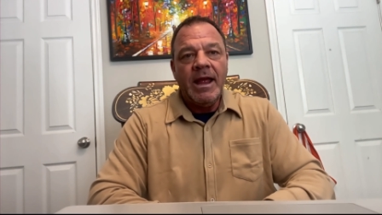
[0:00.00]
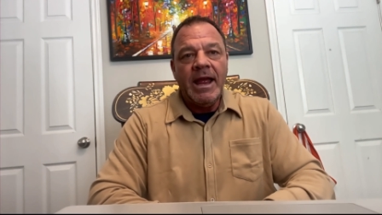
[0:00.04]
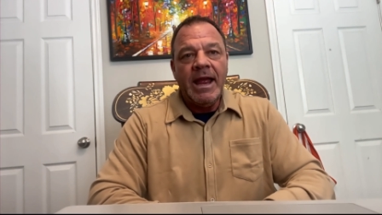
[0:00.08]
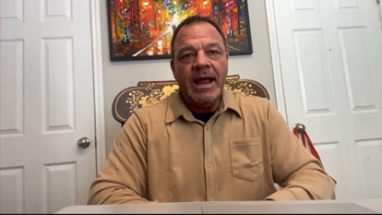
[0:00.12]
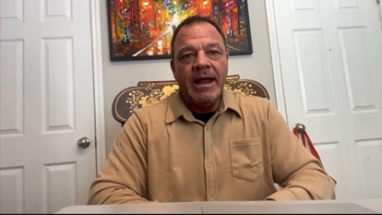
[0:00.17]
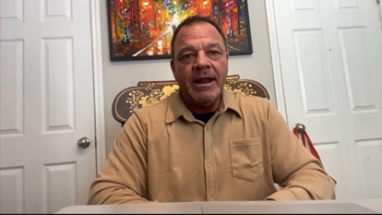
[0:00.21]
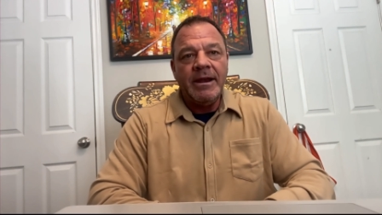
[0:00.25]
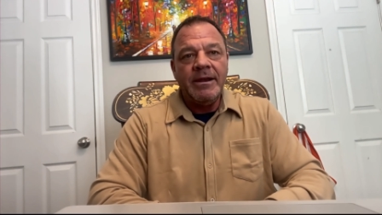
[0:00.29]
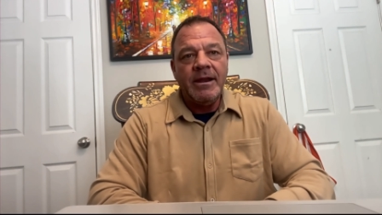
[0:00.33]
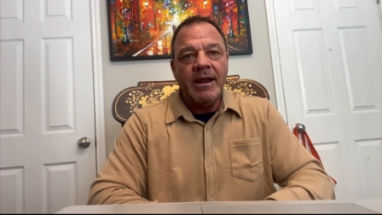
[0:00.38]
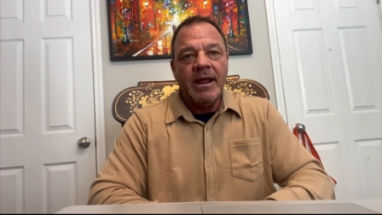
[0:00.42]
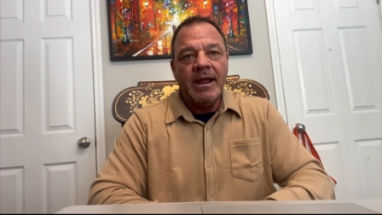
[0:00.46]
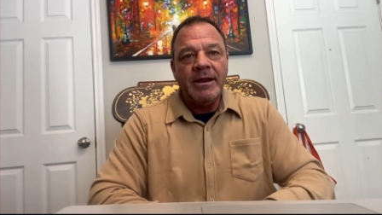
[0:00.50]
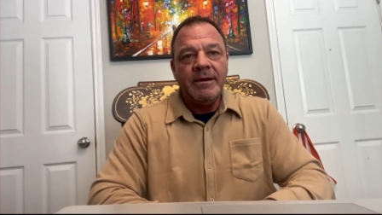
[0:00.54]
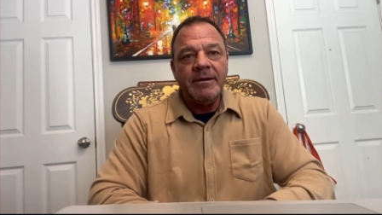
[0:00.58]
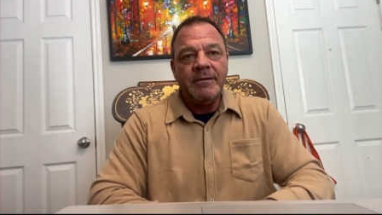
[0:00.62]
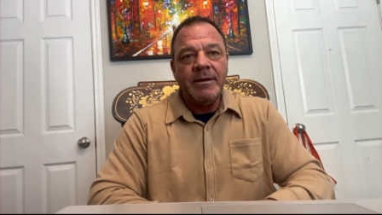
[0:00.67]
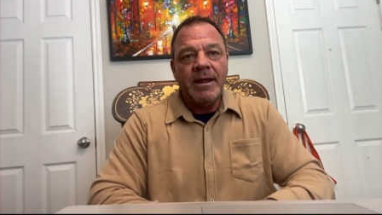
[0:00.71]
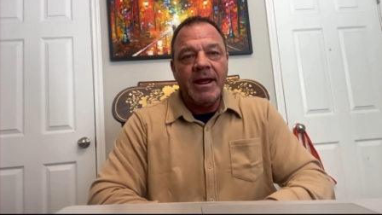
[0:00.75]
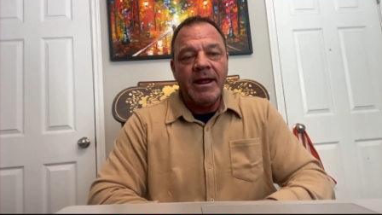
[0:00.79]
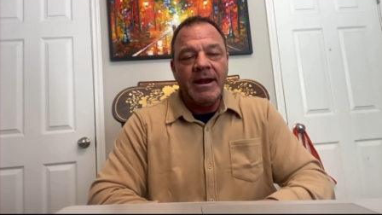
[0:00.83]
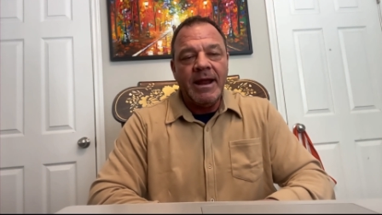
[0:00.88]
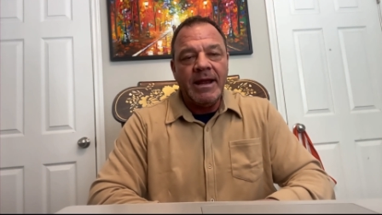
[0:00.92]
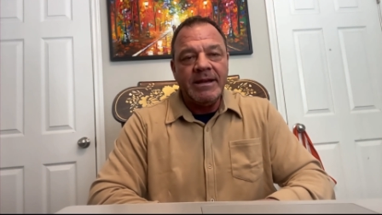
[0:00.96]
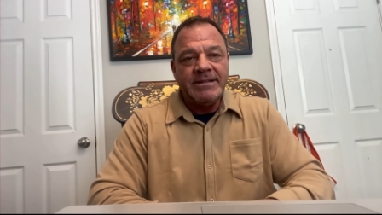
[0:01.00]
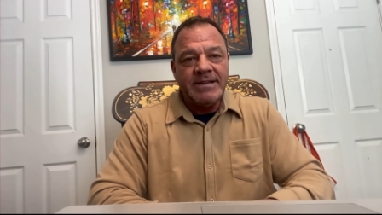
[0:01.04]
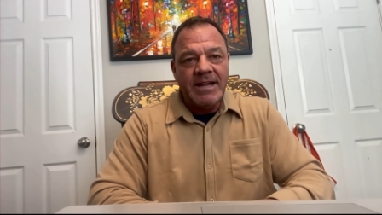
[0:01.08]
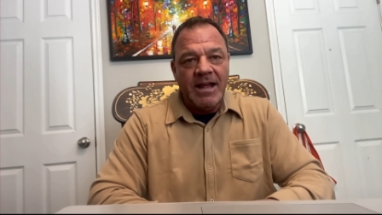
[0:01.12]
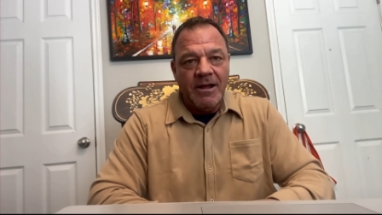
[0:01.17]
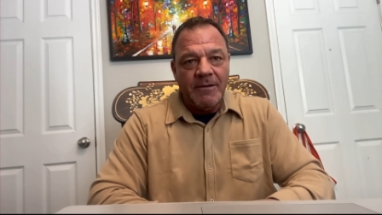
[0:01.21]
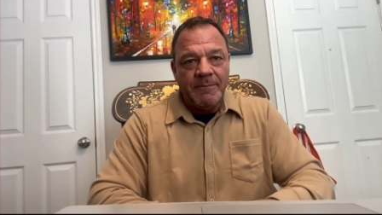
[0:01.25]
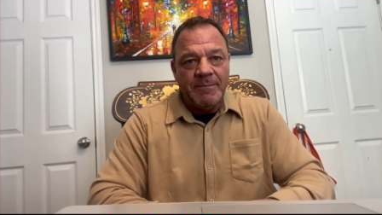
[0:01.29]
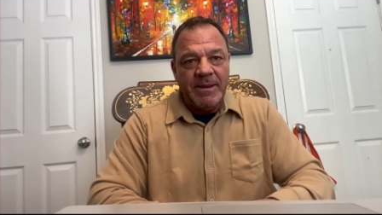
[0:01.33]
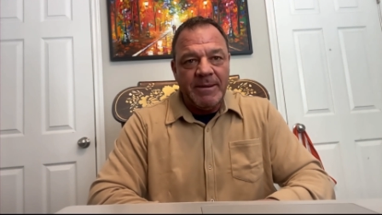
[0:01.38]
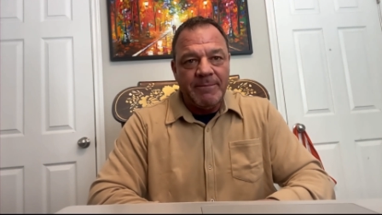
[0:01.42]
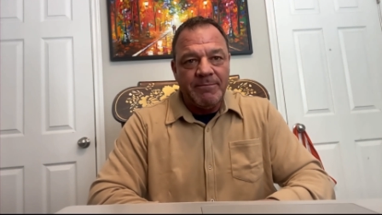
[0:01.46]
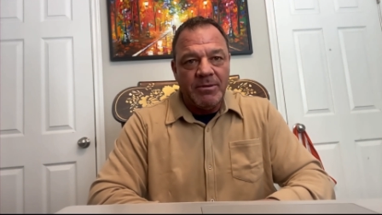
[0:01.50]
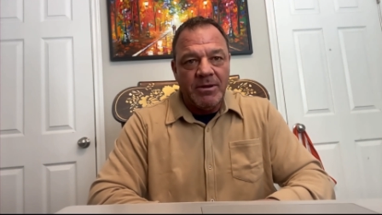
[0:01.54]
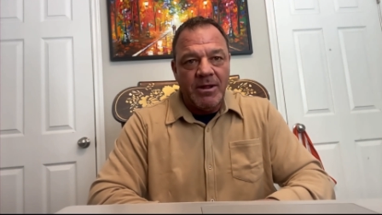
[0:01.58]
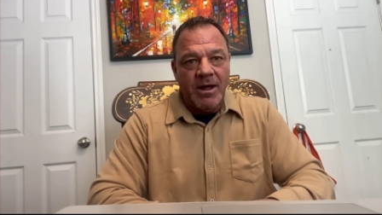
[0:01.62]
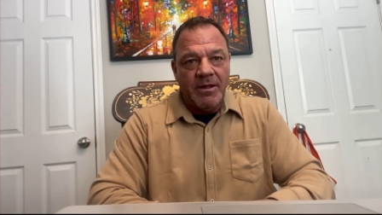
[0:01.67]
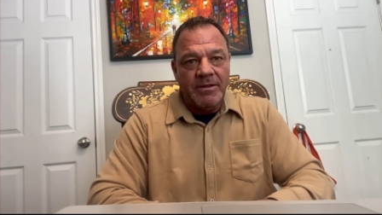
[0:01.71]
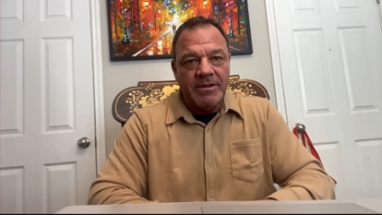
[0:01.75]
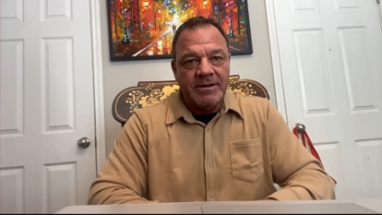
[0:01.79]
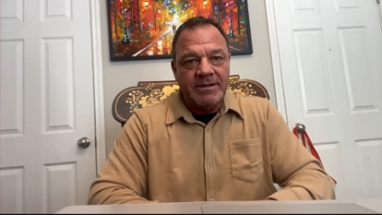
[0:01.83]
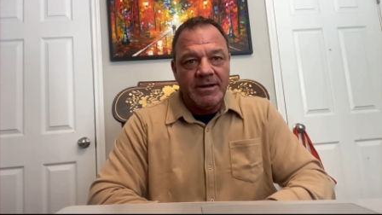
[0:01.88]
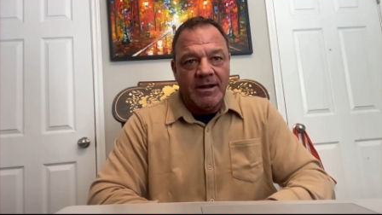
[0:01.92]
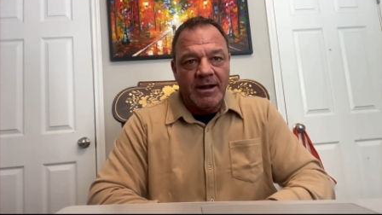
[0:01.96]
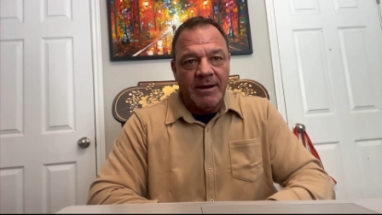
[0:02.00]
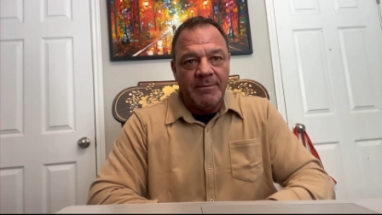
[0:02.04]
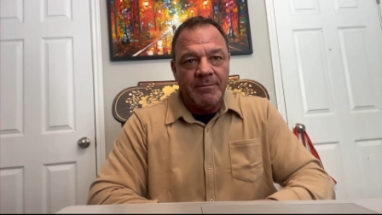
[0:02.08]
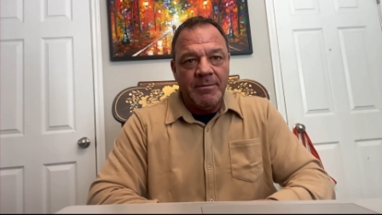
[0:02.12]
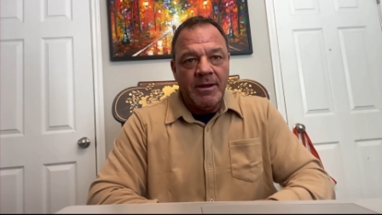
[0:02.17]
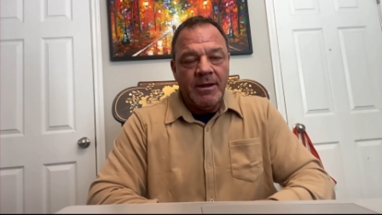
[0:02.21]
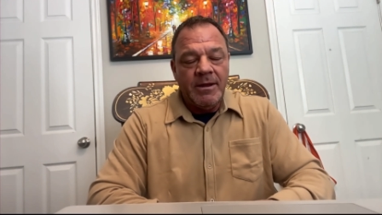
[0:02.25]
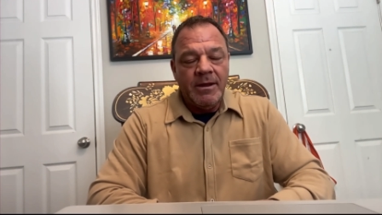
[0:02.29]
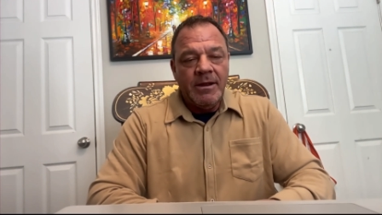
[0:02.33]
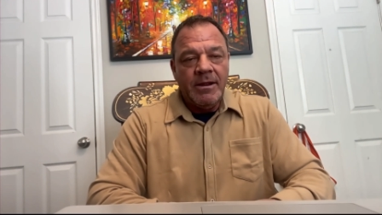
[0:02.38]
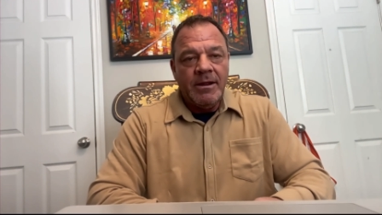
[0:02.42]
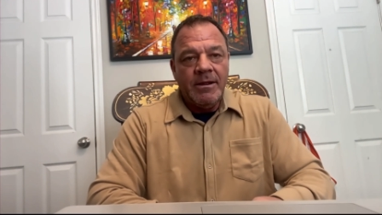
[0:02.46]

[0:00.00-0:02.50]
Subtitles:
And I tell people all the time,